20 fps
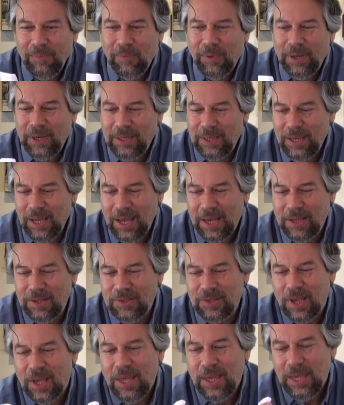What it
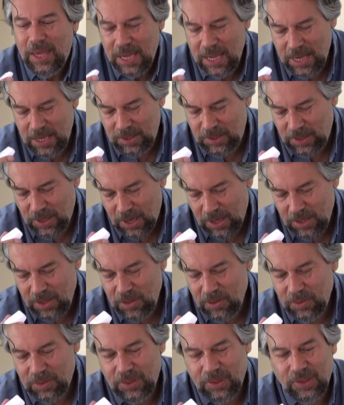does is
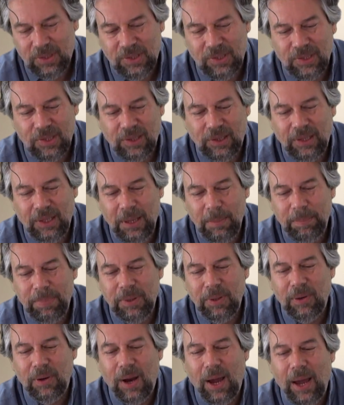you slip
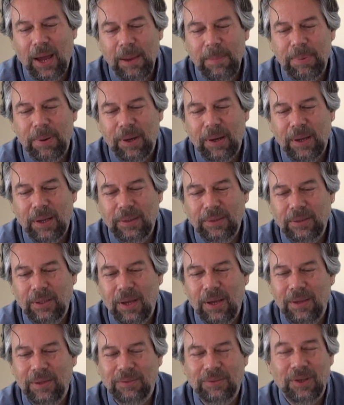your
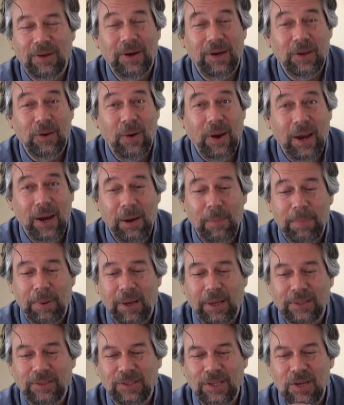
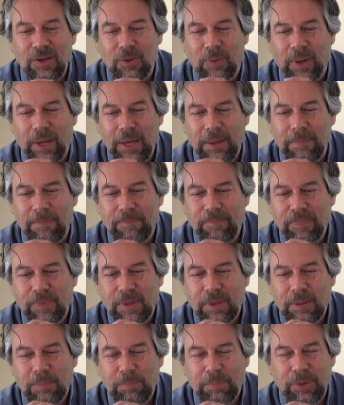AirPods into it,
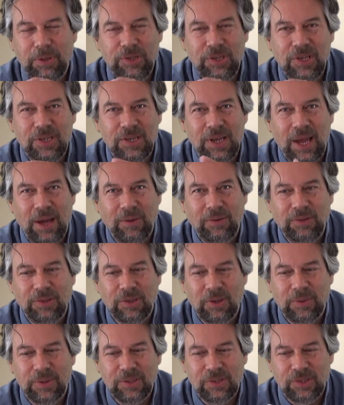push it down
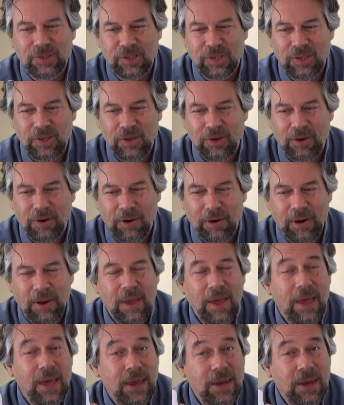so it's secure.